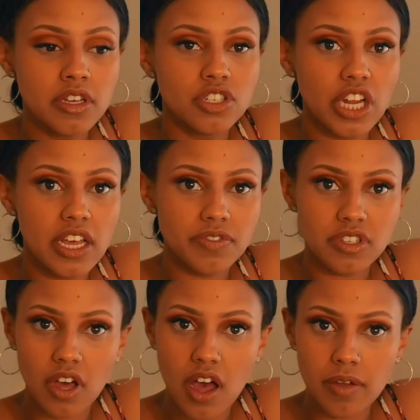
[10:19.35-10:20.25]
J.F.
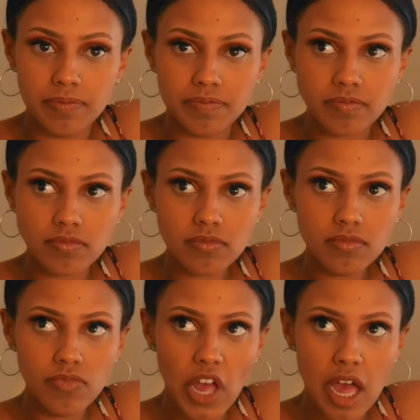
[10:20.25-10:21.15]
Scott,
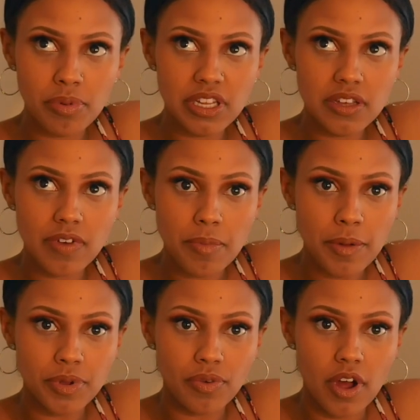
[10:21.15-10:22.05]
I believe. I might
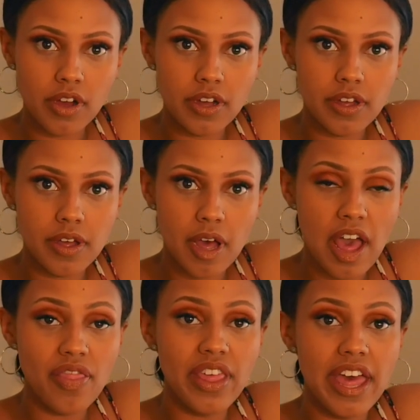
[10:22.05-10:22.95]
be wrong.
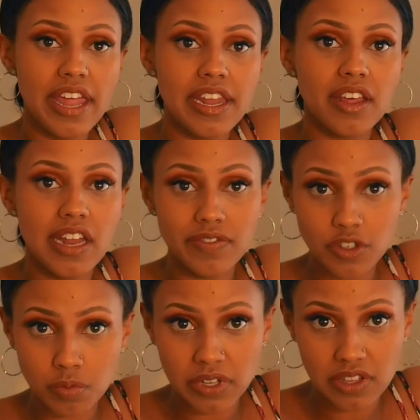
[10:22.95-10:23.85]
And then Never
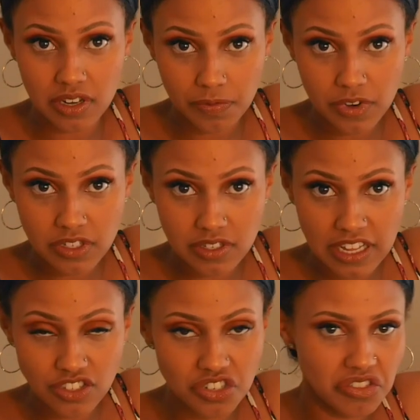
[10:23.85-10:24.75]
Split the Difference.
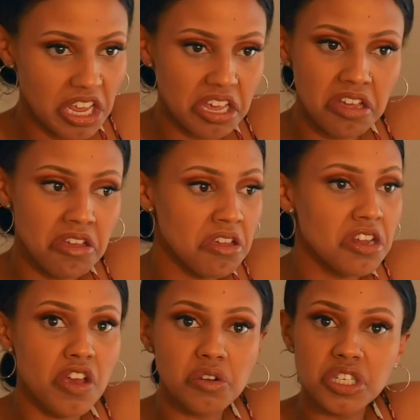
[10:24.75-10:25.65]
That's just like
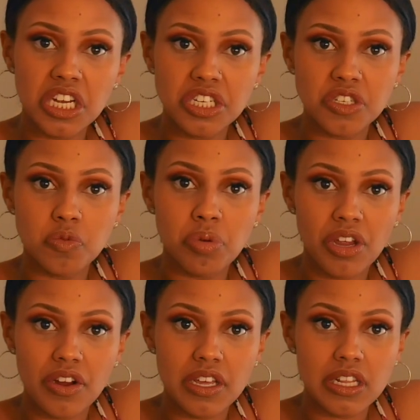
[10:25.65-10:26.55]
negotiations
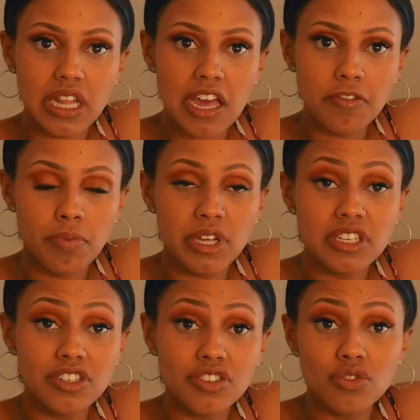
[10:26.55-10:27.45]
period in life, but it
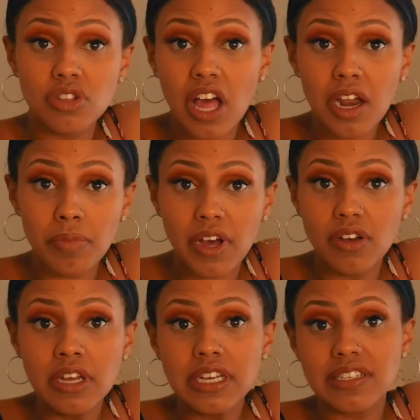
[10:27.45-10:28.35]
teaches you a lot
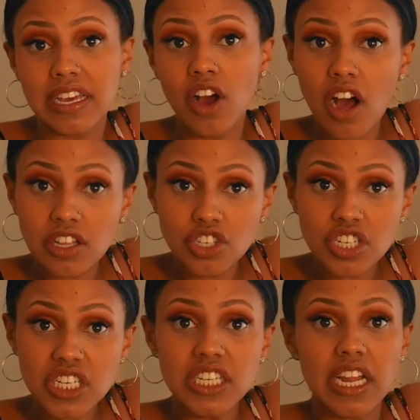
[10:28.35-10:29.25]
about
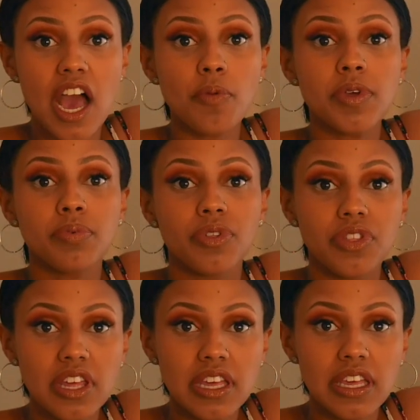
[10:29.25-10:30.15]
psychology and how people
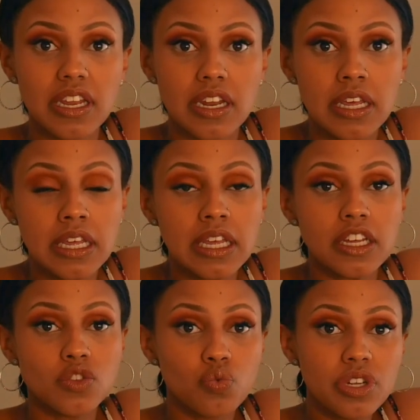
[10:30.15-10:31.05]
think, and
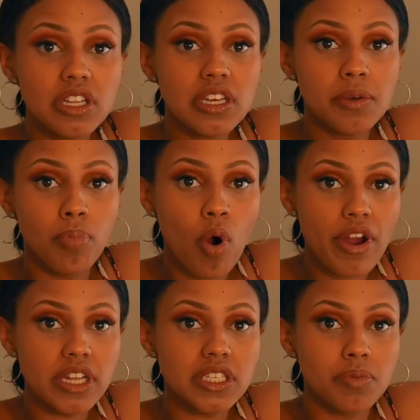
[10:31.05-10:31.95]
it's really
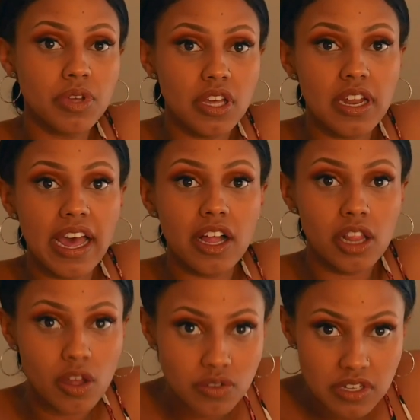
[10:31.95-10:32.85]
important to be good at
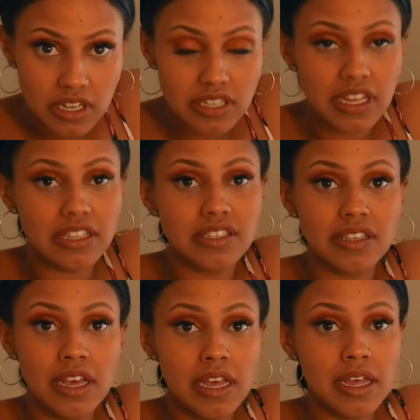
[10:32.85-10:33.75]
closing, because that's